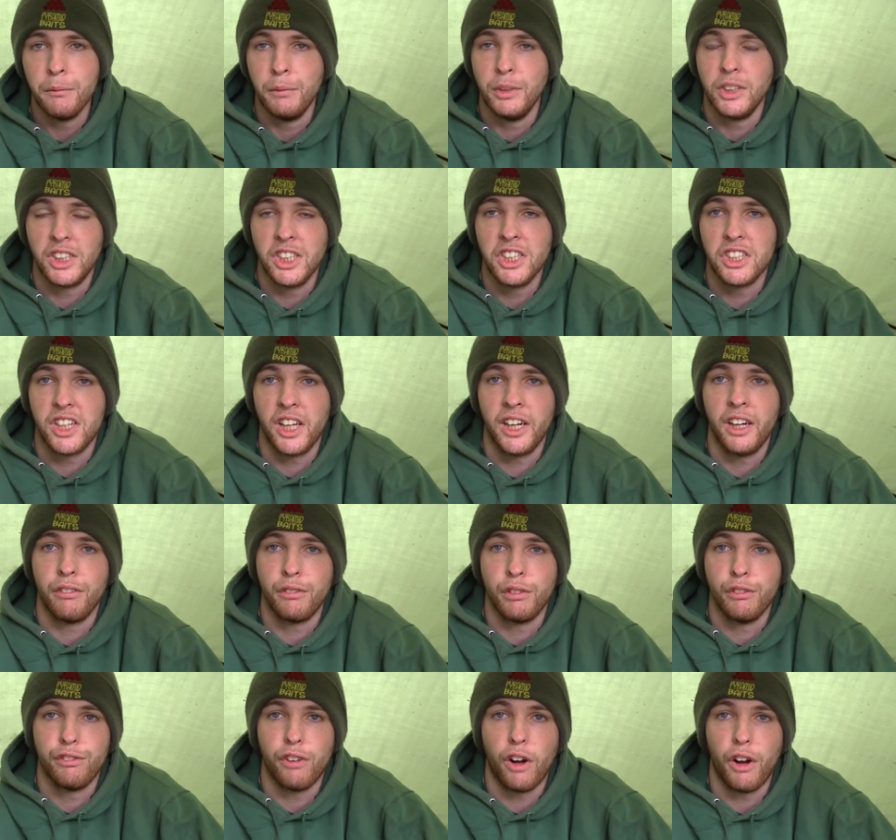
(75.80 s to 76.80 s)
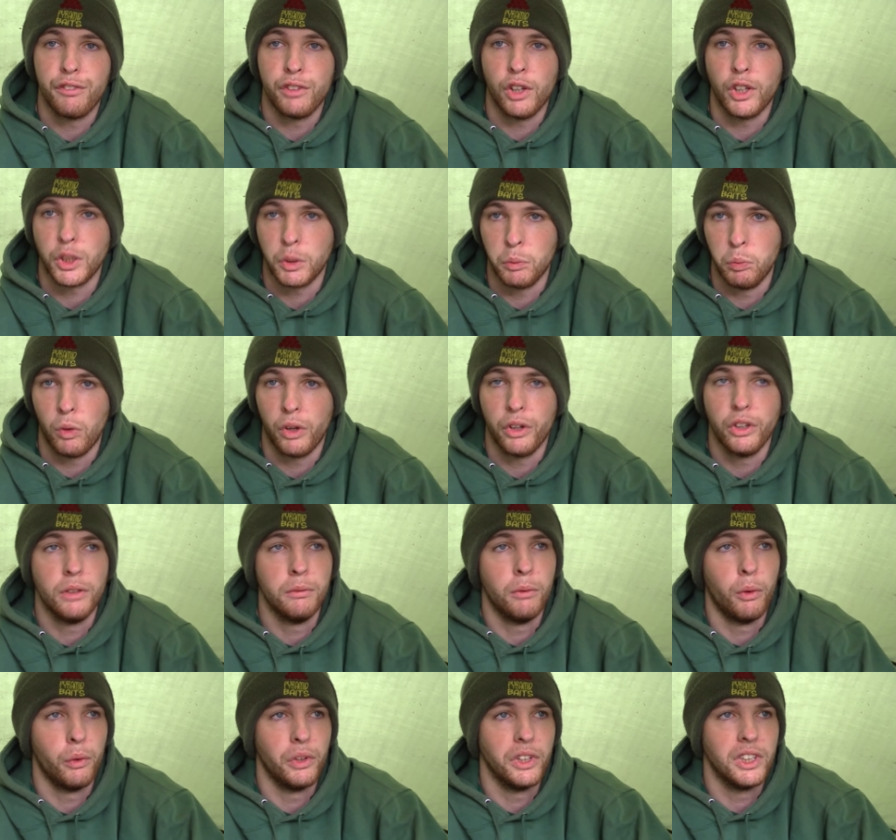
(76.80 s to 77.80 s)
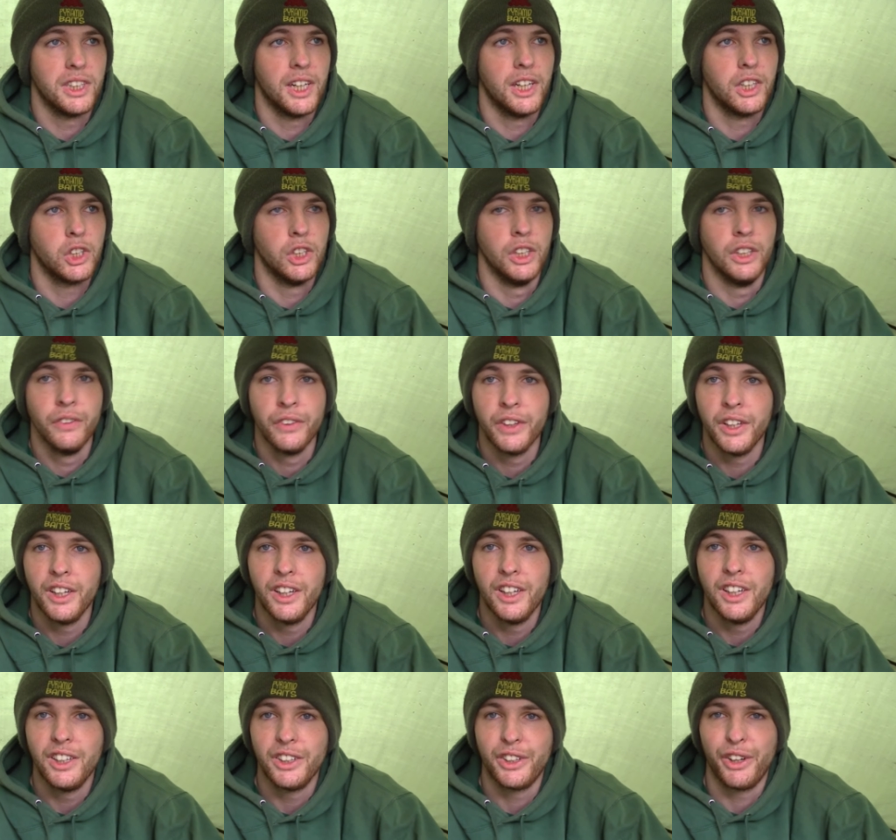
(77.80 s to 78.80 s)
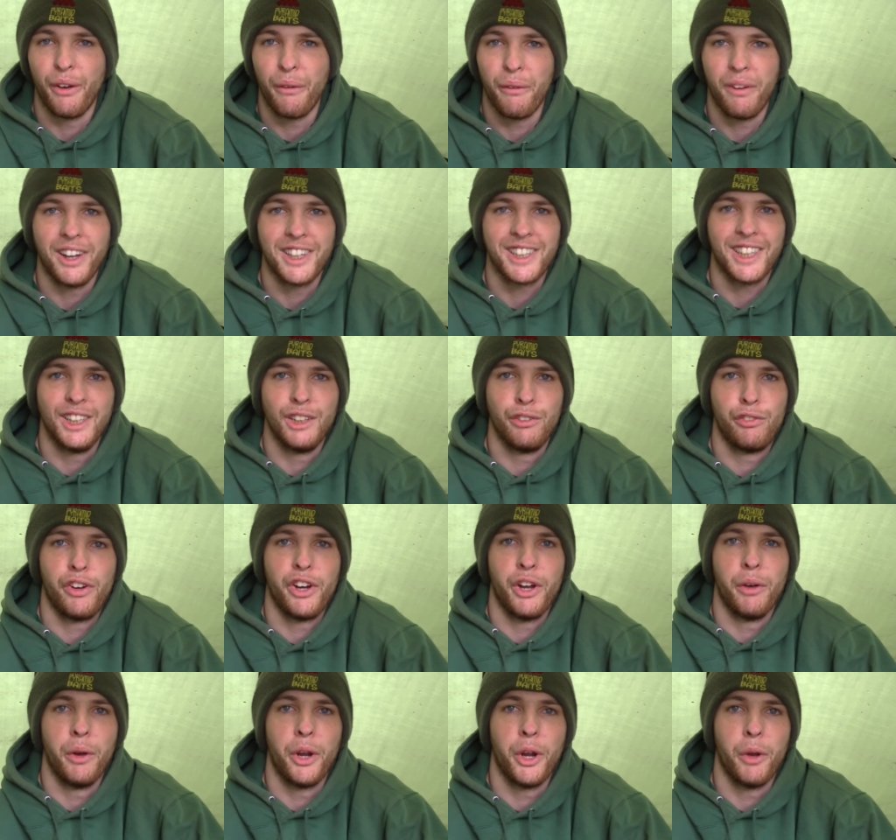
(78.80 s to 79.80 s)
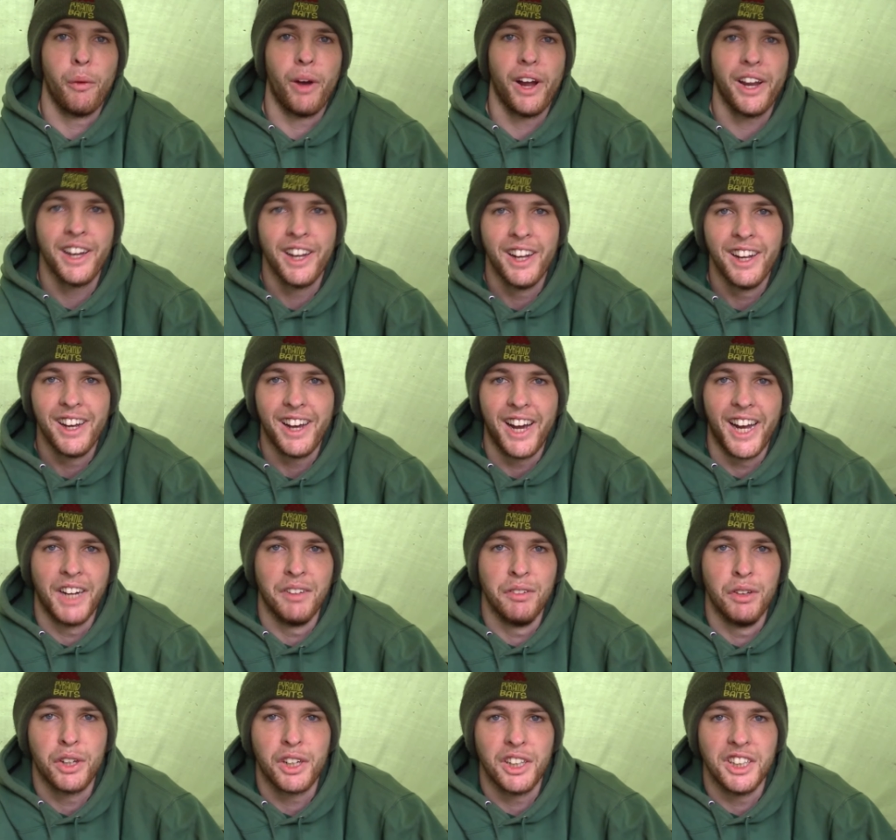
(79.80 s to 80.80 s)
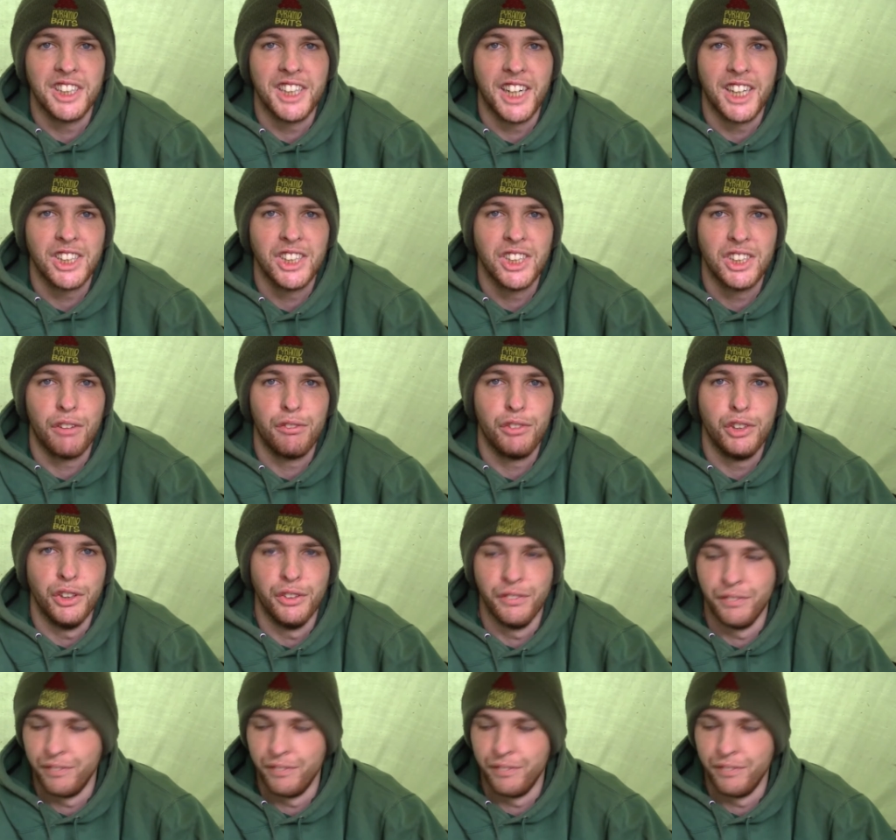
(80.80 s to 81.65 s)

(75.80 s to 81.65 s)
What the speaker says: Since then I've done 5 nights in one of the morning sessions. So let's get this video underway and have a look at the sessions I've done.